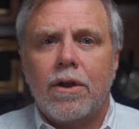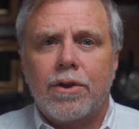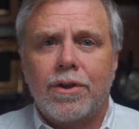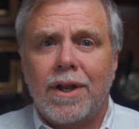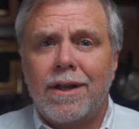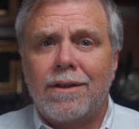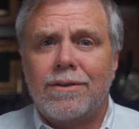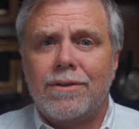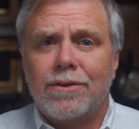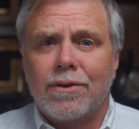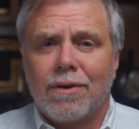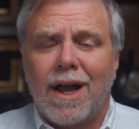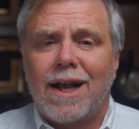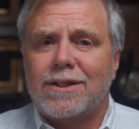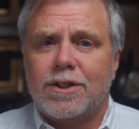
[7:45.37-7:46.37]
You need your
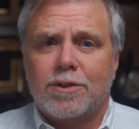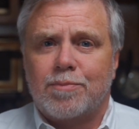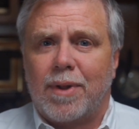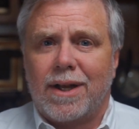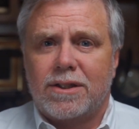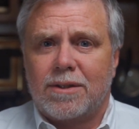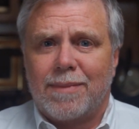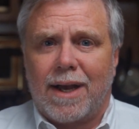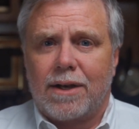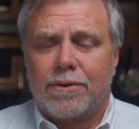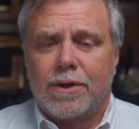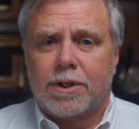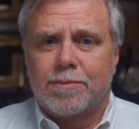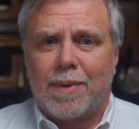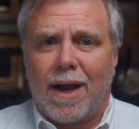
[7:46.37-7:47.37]
license plate's about
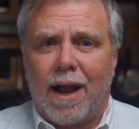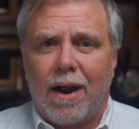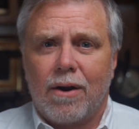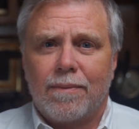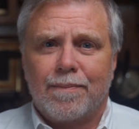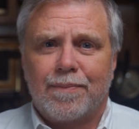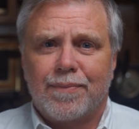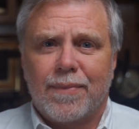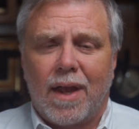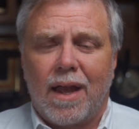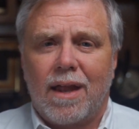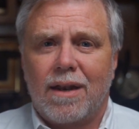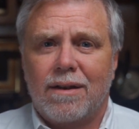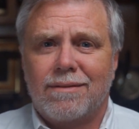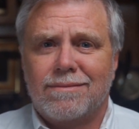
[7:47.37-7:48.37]
to expire.
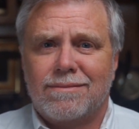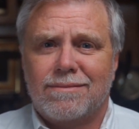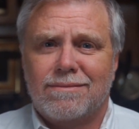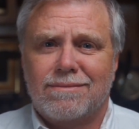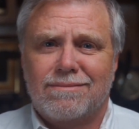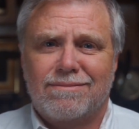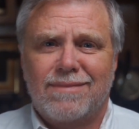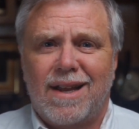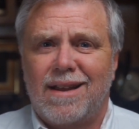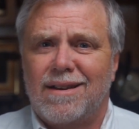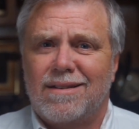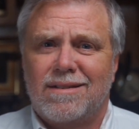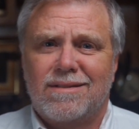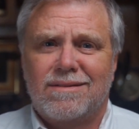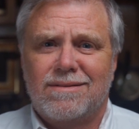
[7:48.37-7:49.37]
And,
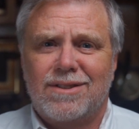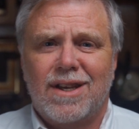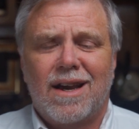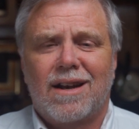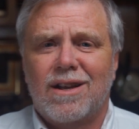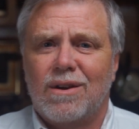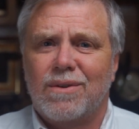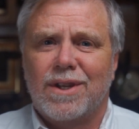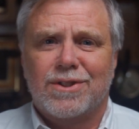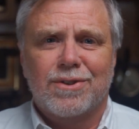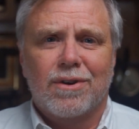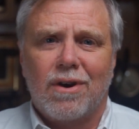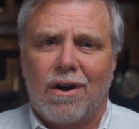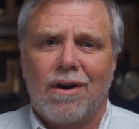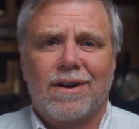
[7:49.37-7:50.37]
well, you got to go get
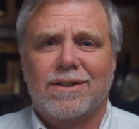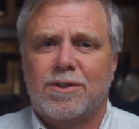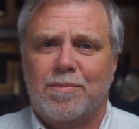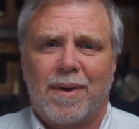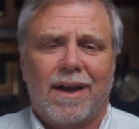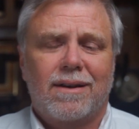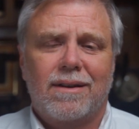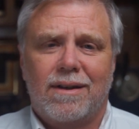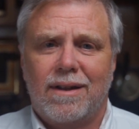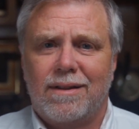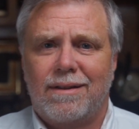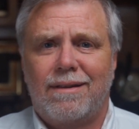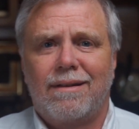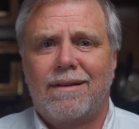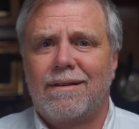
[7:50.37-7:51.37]
your car inspected.
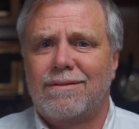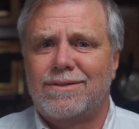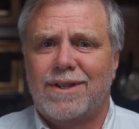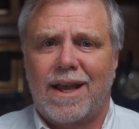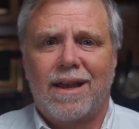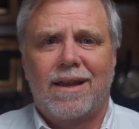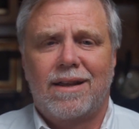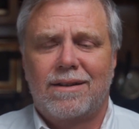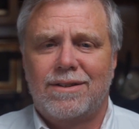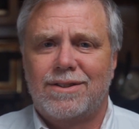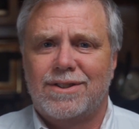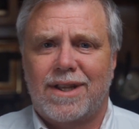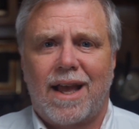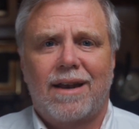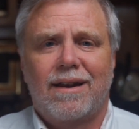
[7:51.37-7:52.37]
And you go take it and you
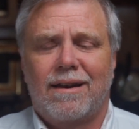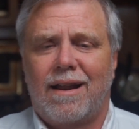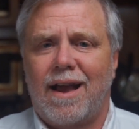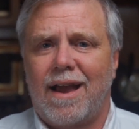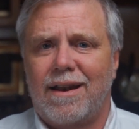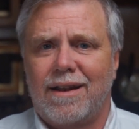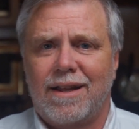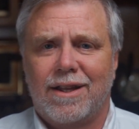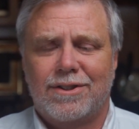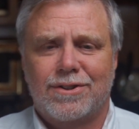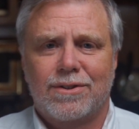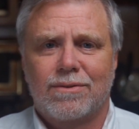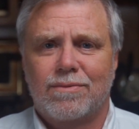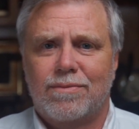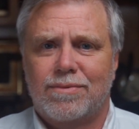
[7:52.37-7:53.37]
stand in line and get
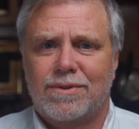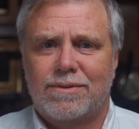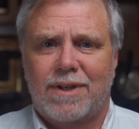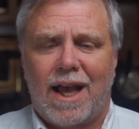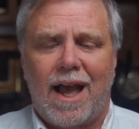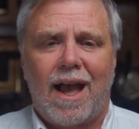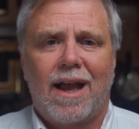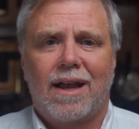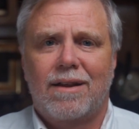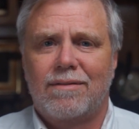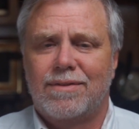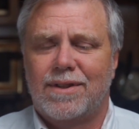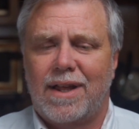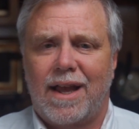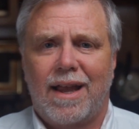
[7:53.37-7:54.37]
your
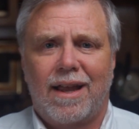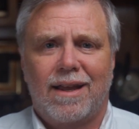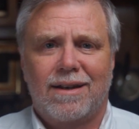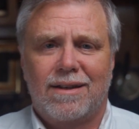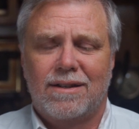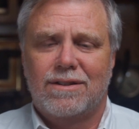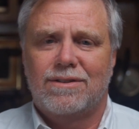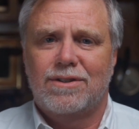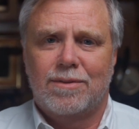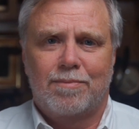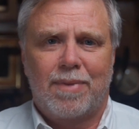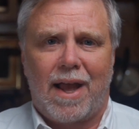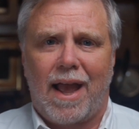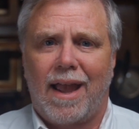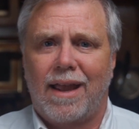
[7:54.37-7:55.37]
tag thing, and it's a
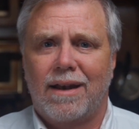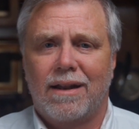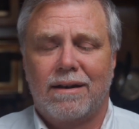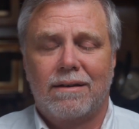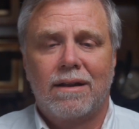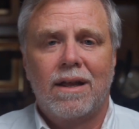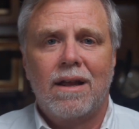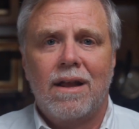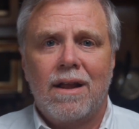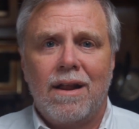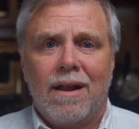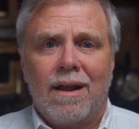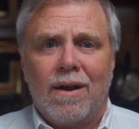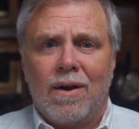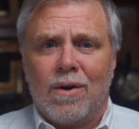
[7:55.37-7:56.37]
pain. And
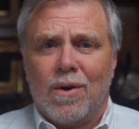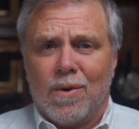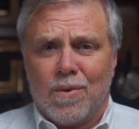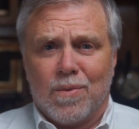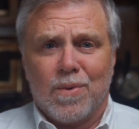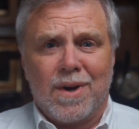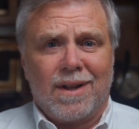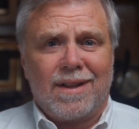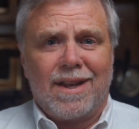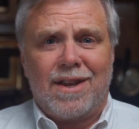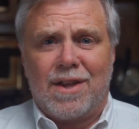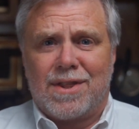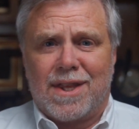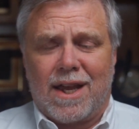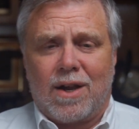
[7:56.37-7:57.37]
really,
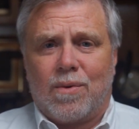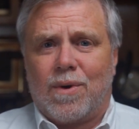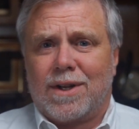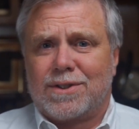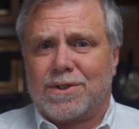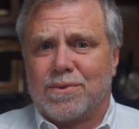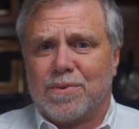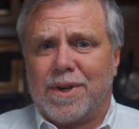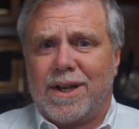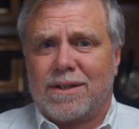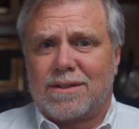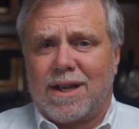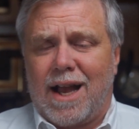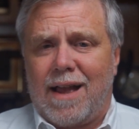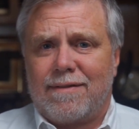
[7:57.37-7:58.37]
you think, what's the
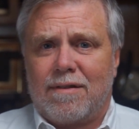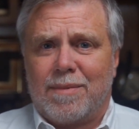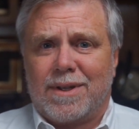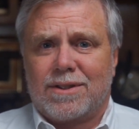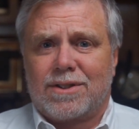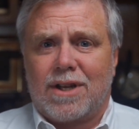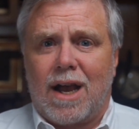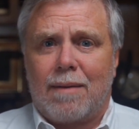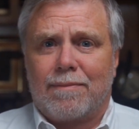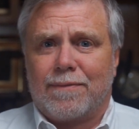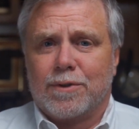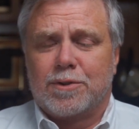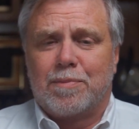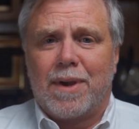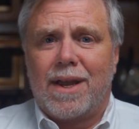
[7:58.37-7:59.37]
risk? I haven't been stopped
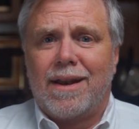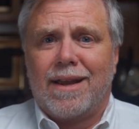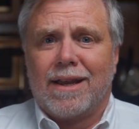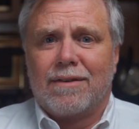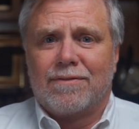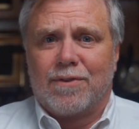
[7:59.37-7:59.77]
for speeding in